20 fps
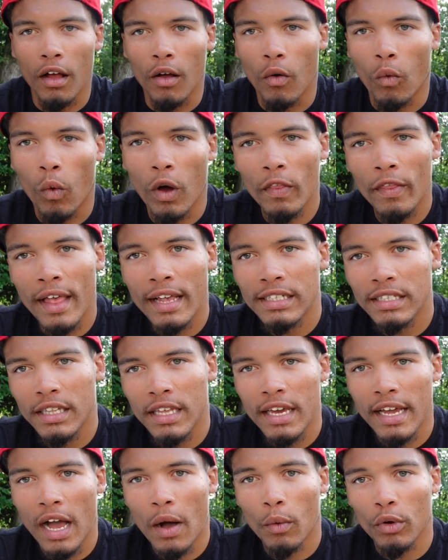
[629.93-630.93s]
One last
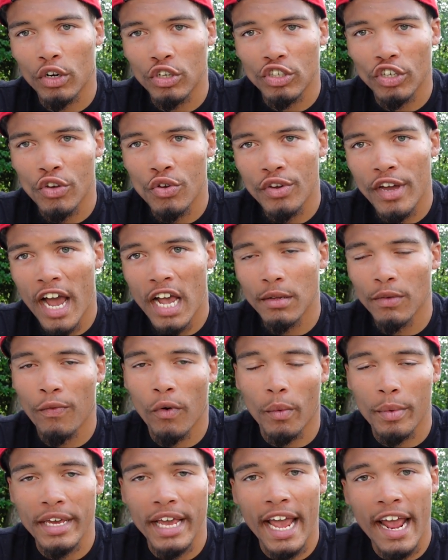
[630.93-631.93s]
thing I want to show you guys
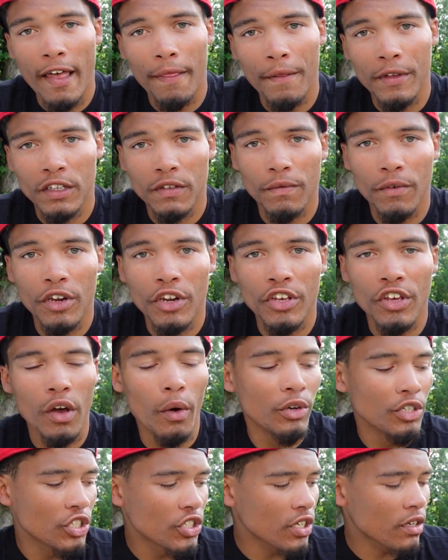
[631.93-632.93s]
before we end this
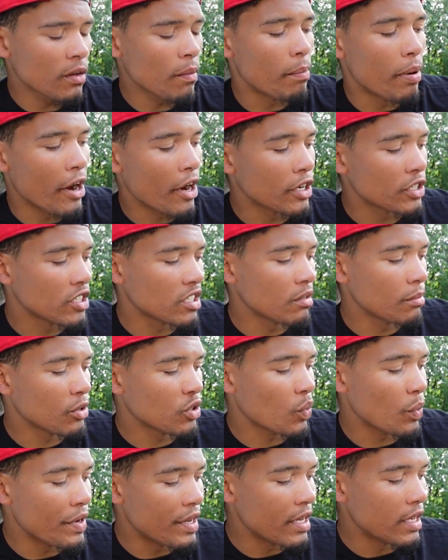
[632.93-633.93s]
video is just a comparison
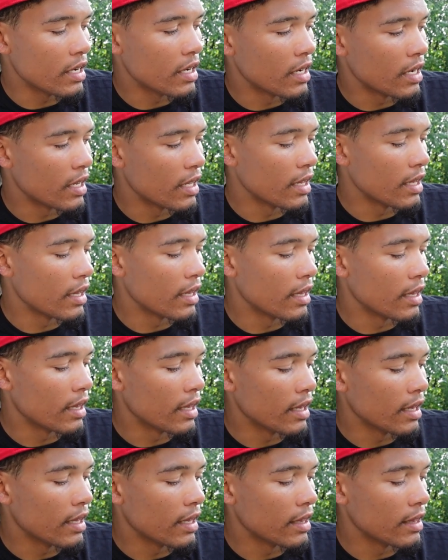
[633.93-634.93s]
between
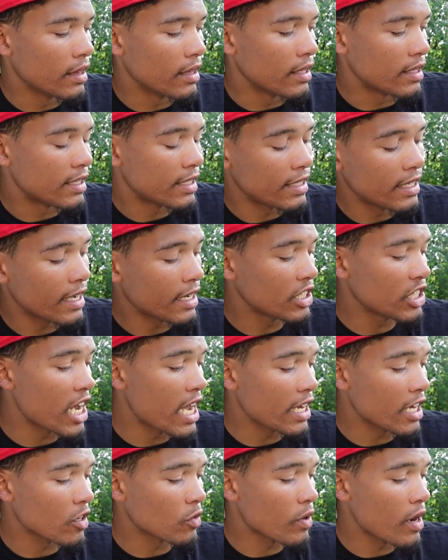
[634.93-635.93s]
the stick
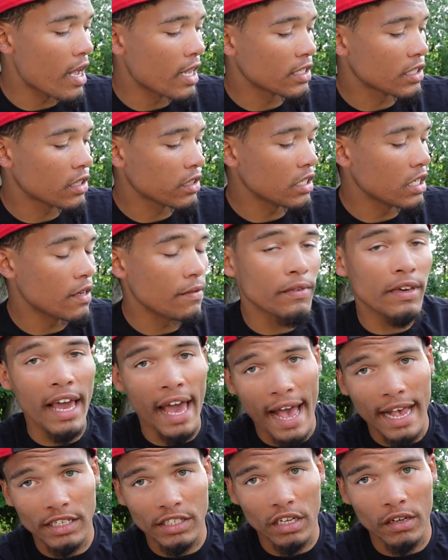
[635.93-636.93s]
jacket rod sleeve
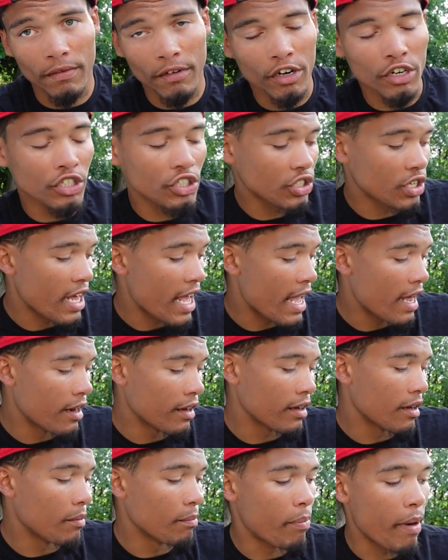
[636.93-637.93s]
casting version and
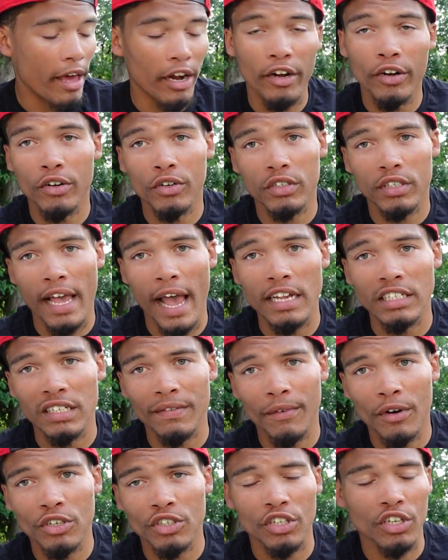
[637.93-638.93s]
the competitor's
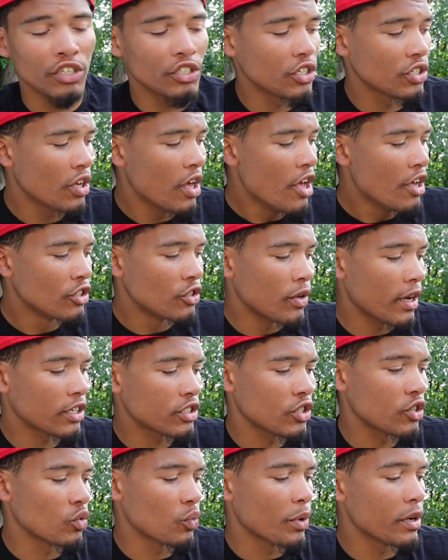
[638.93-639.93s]
casting version, and just so you guys
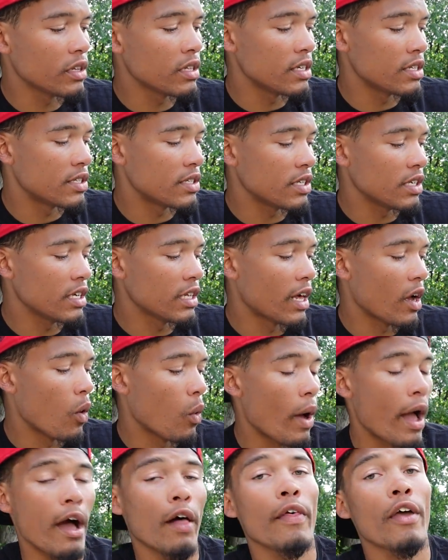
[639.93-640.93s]
can really see, like,
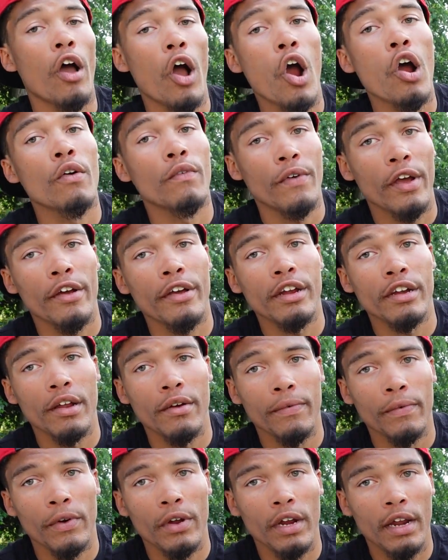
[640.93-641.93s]
wow, they are very
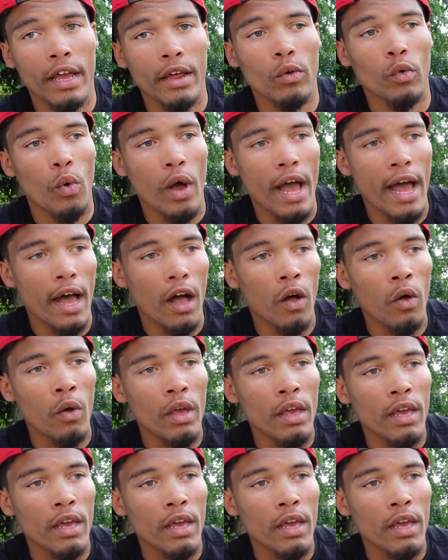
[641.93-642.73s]
different, and wow,